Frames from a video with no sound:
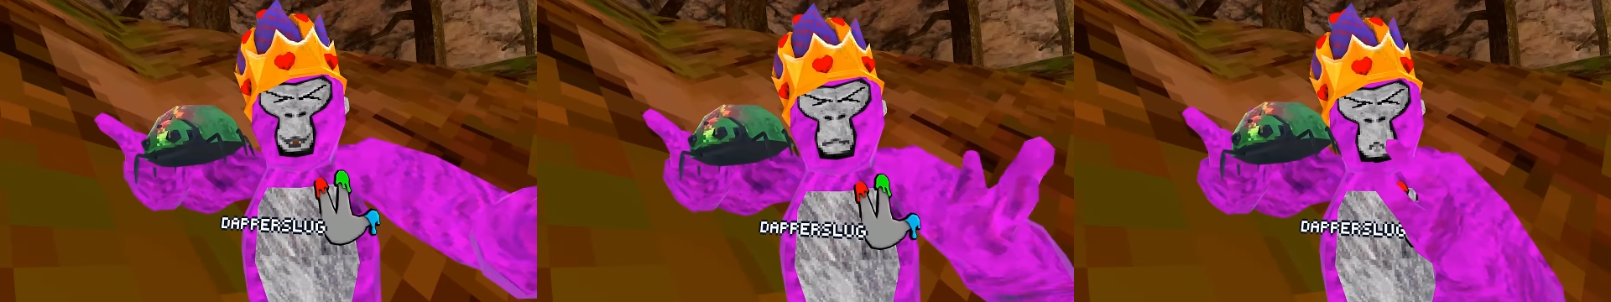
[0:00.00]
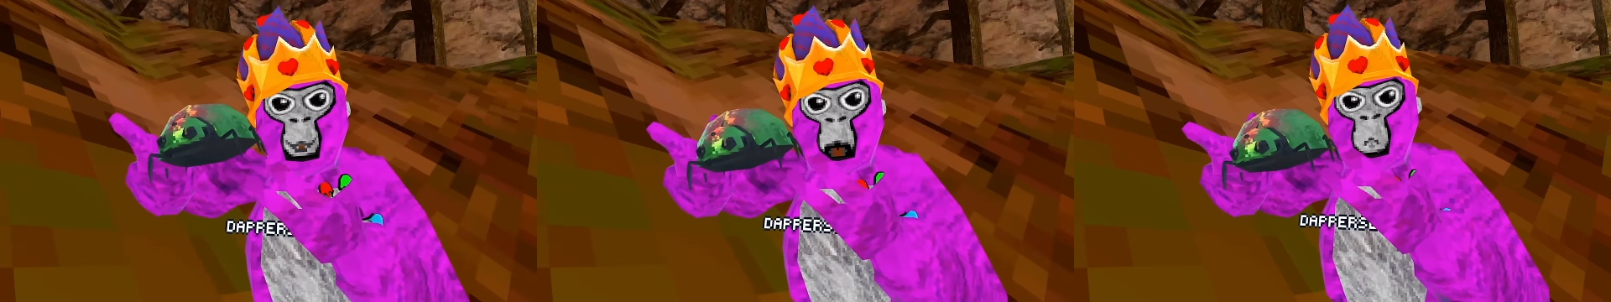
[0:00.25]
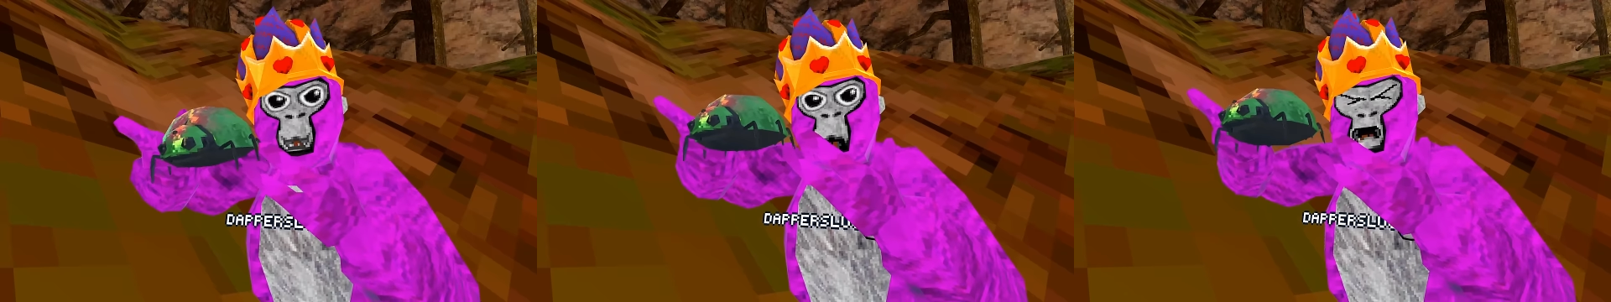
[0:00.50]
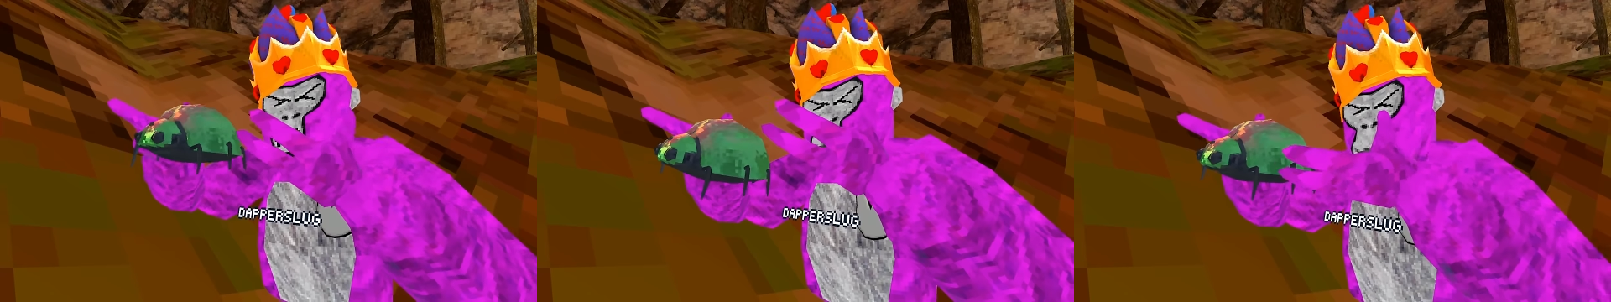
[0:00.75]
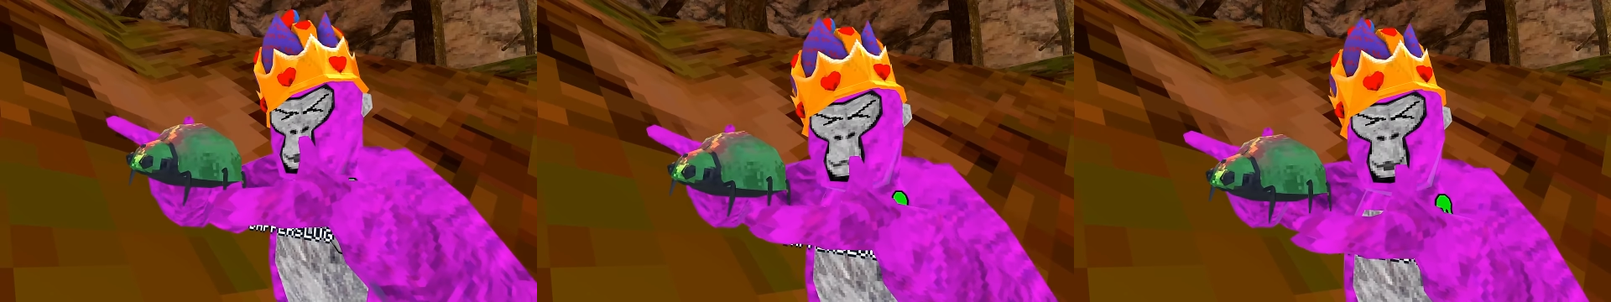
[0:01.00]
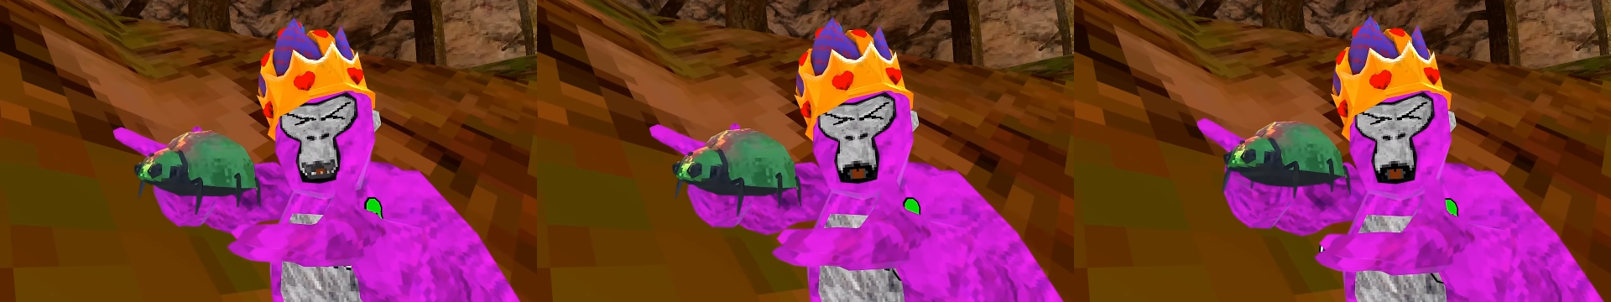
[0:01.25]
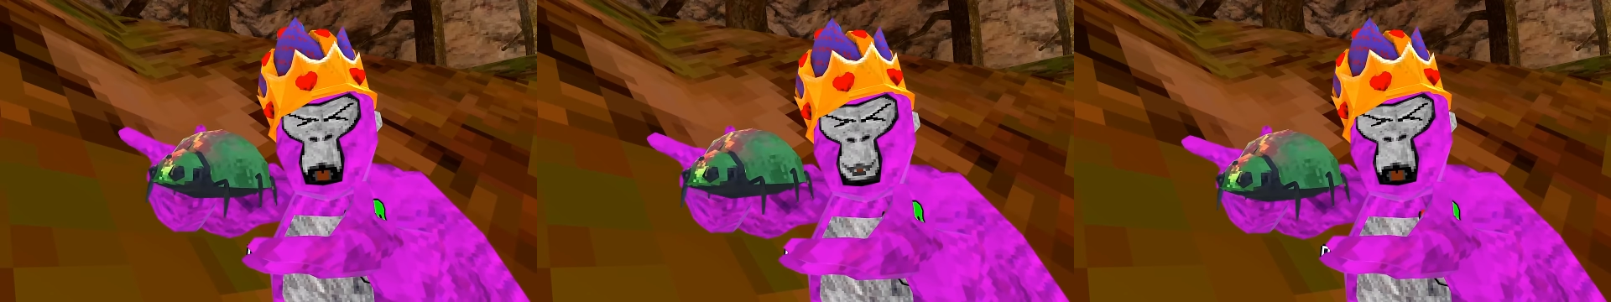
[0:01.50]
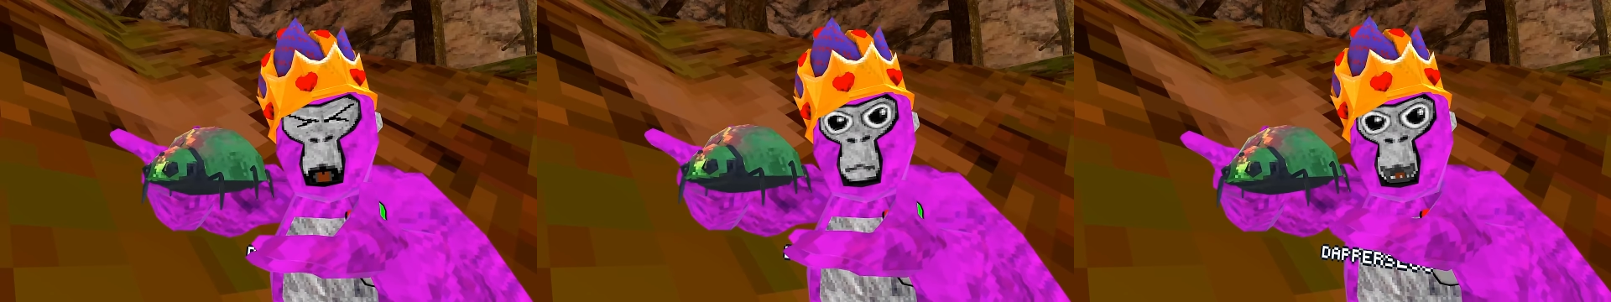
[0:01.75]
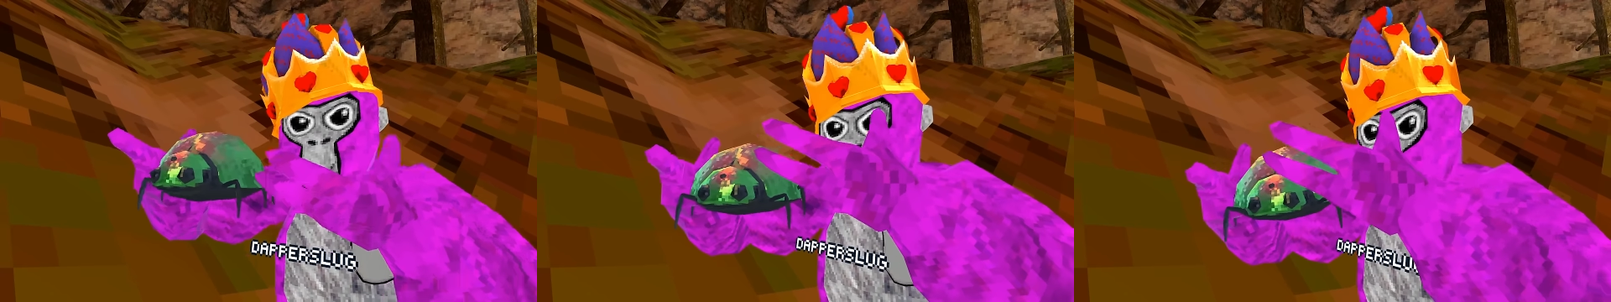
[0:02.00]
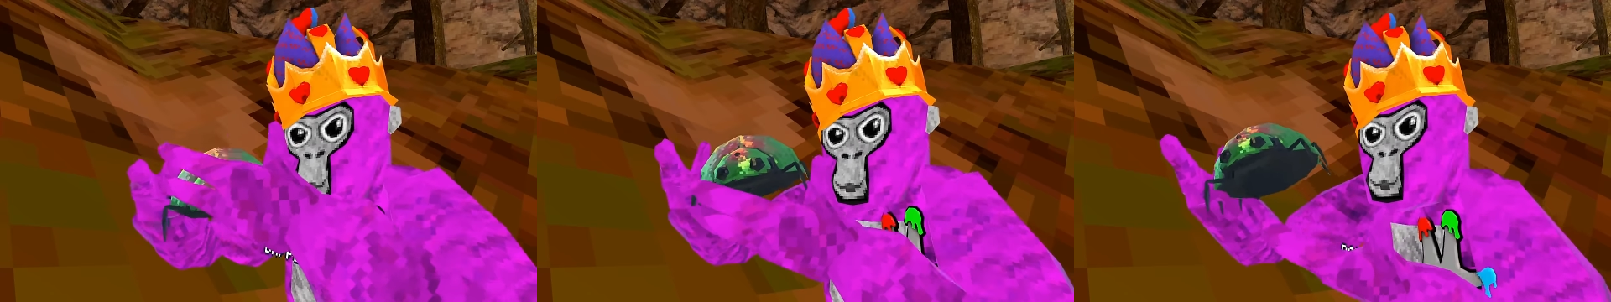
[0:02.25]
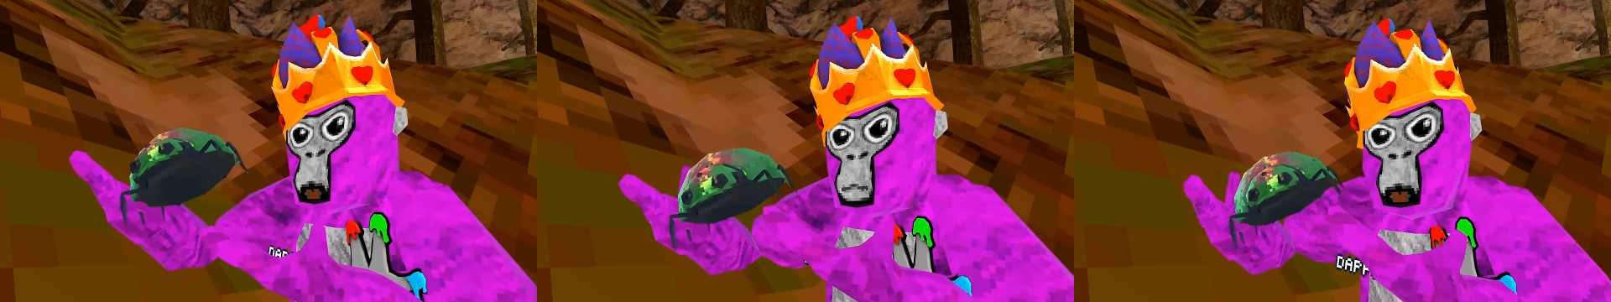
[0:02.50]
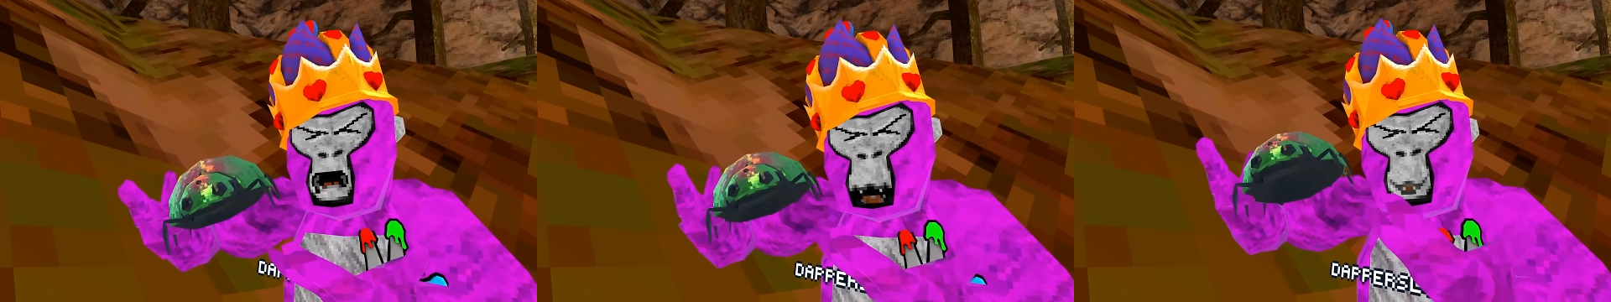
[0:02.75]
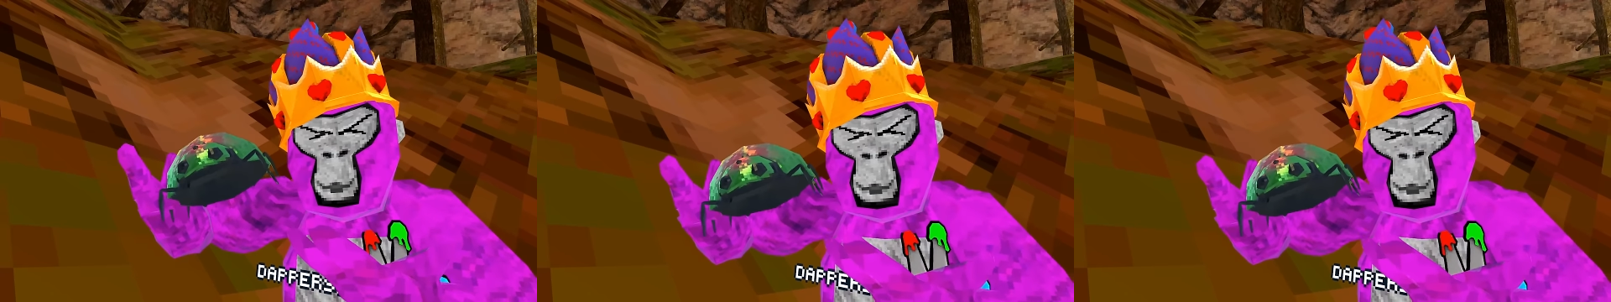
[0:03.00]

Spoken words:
Nobody's mouth can be seen.